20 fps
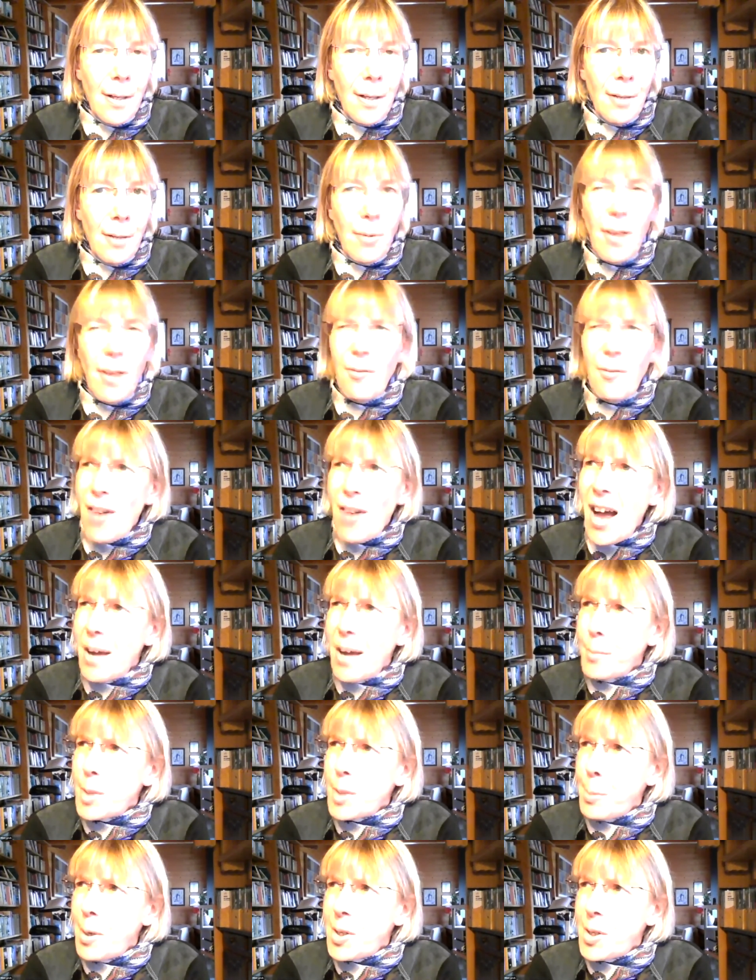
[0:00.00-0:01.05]
Well, in fact, I'm
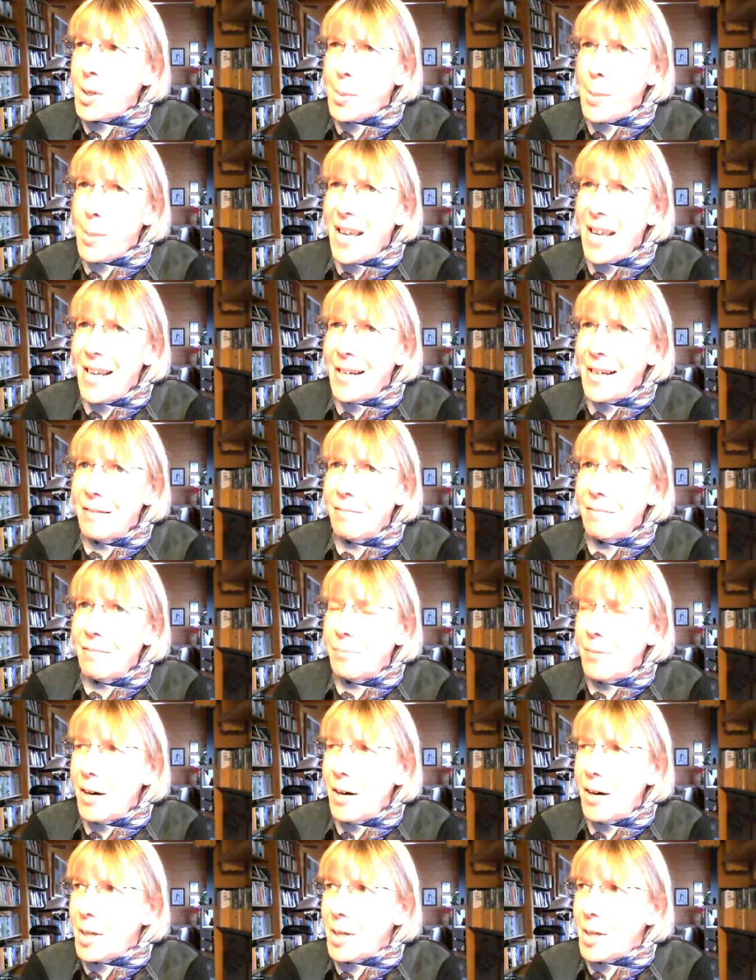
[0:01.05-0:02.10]
supposed to be in
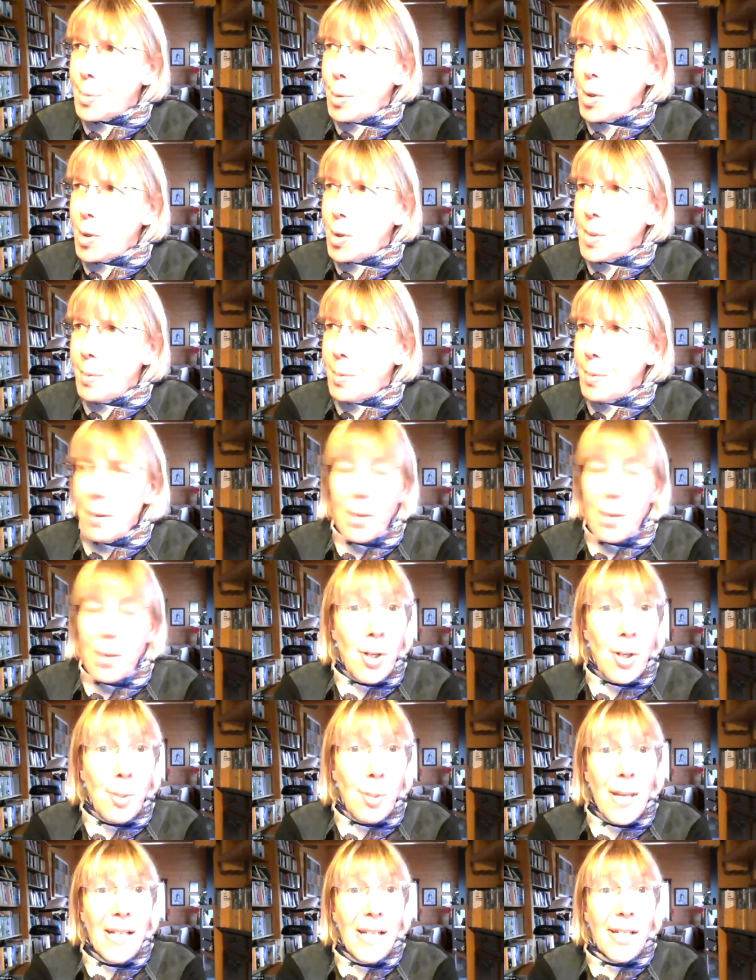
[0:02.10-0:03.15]
where am I supposed to be? I'm supposed to
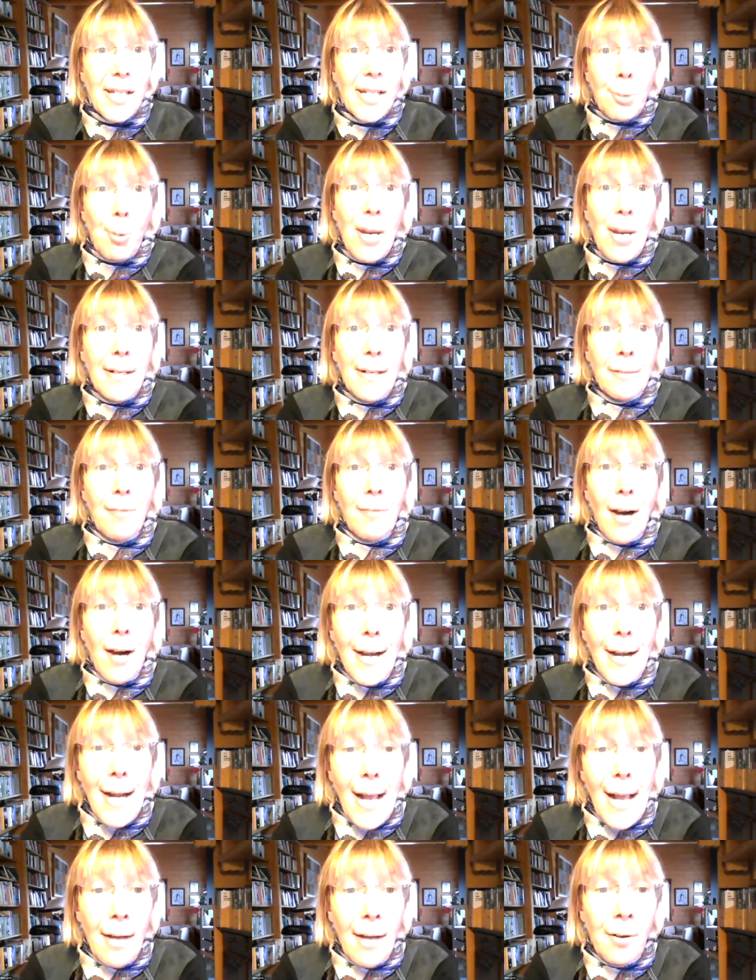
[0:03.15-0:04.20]
be in Sweden right
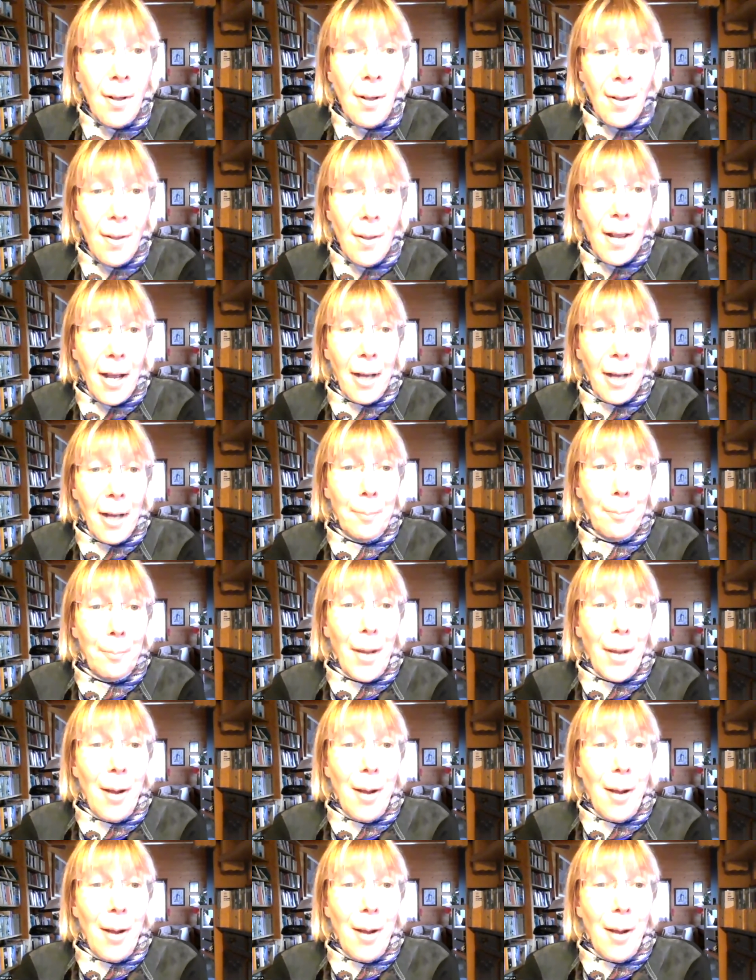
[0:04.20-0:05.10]
now, um, but I was